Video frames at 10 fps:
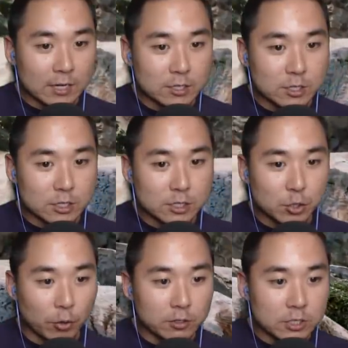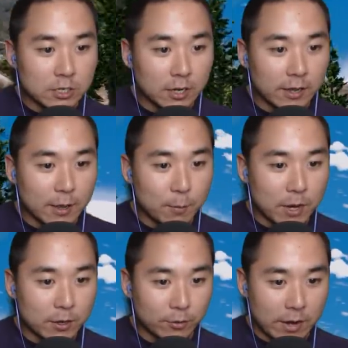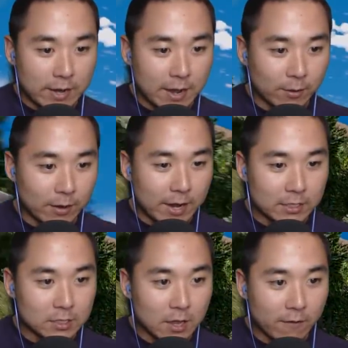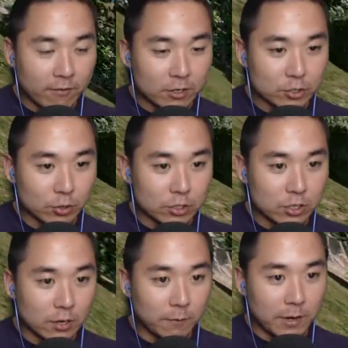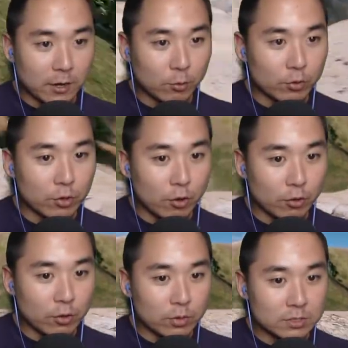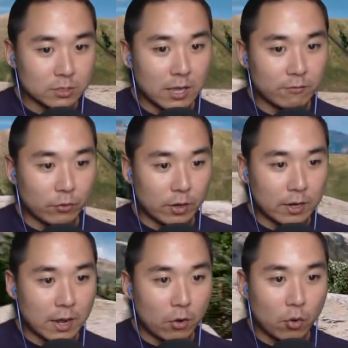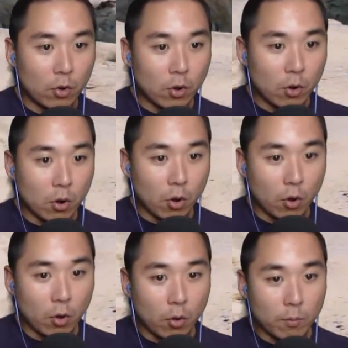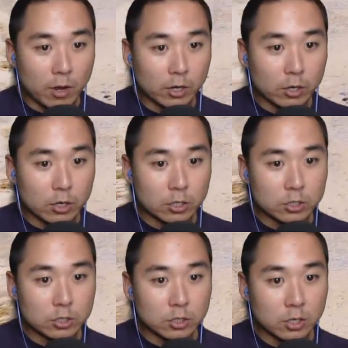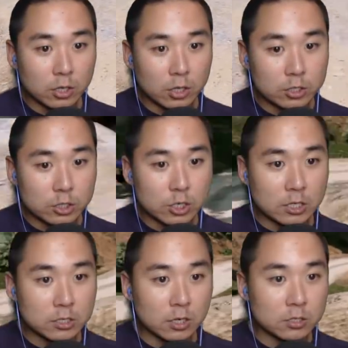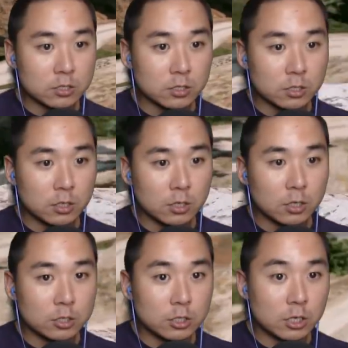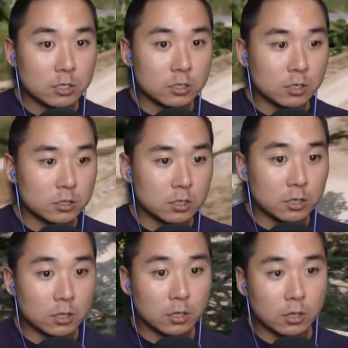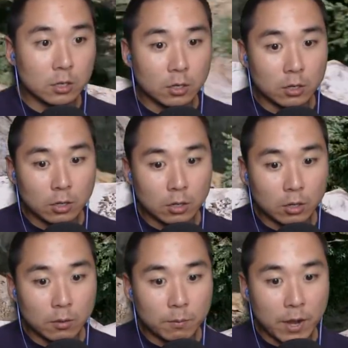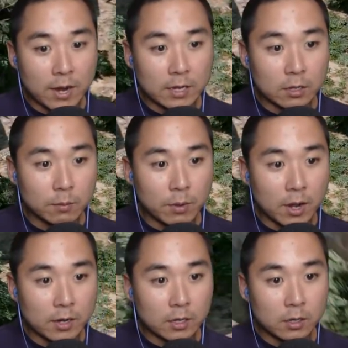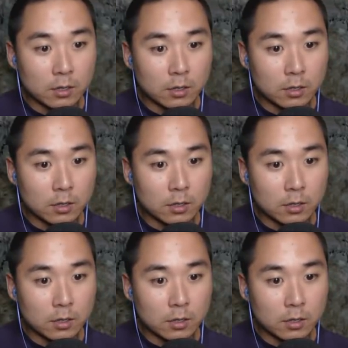gosh, it's just Toy Chica and Mangle right guys. Adventure Toy Chica and Mangle. We're the only ones left right now. Oh my goodness. Is she chasing us? Is she chasing us? Bonnie, Bonnie.